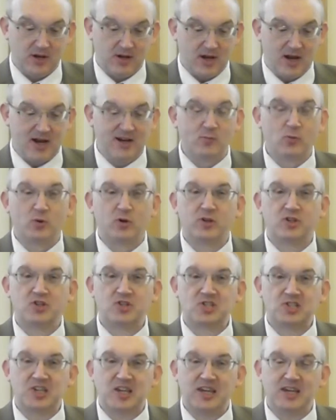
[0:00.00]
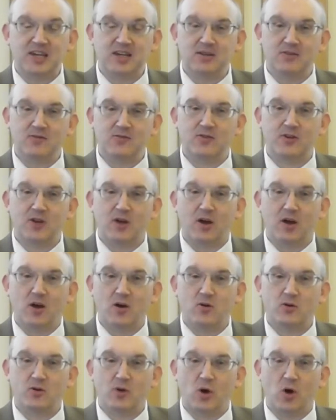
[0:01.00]
and were saved
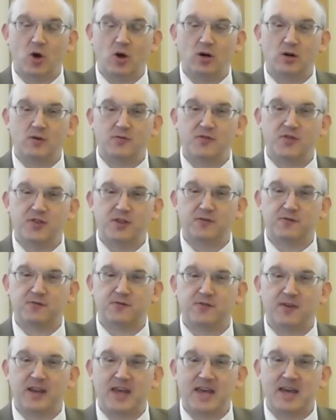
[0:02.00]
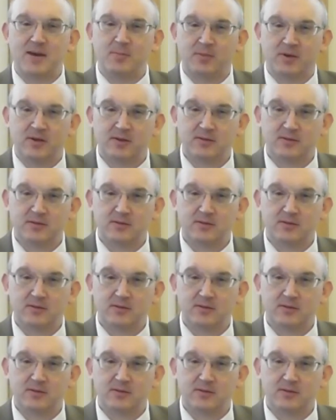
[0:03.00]
out of the flame.